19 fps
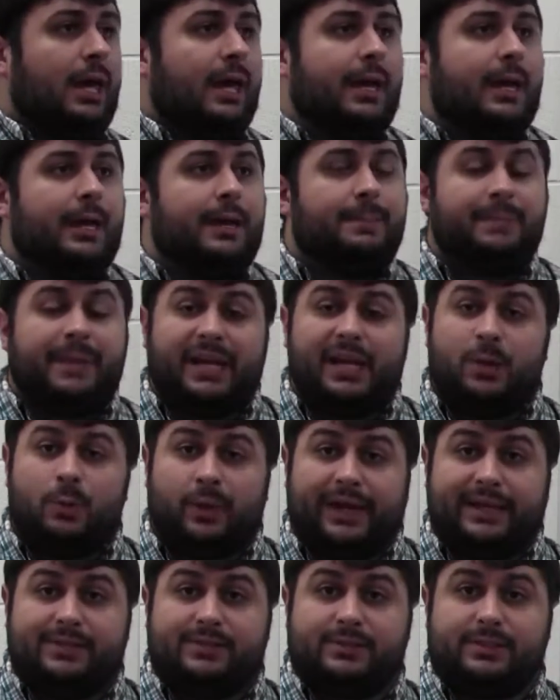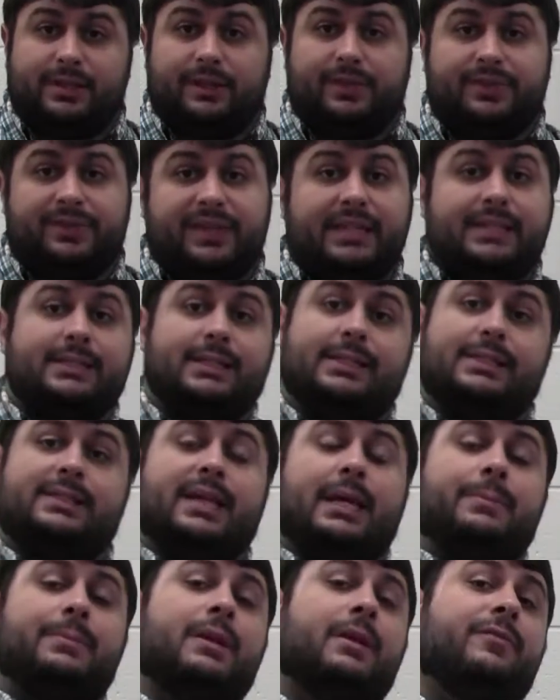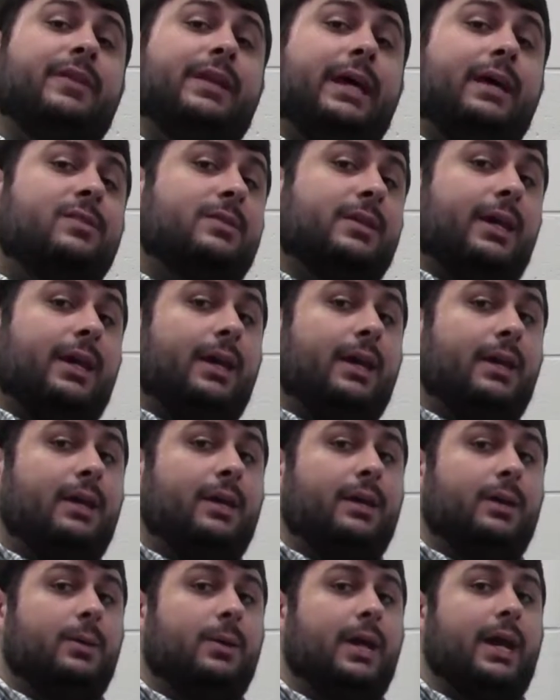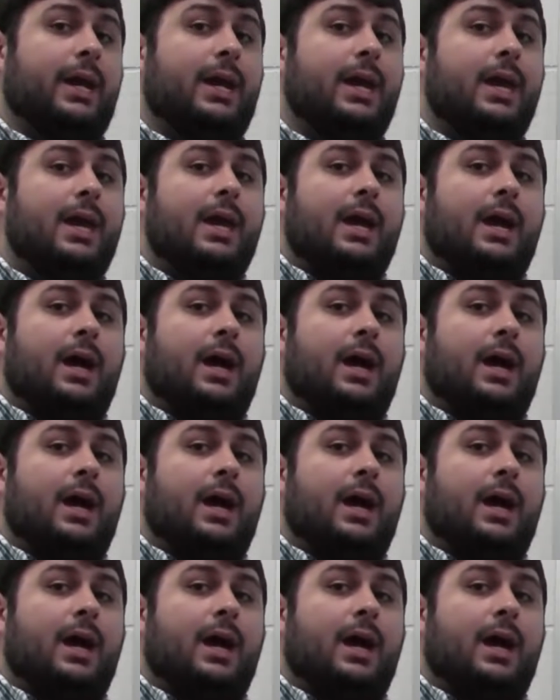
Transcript: in many ways to the thesis statement of an essay, okay?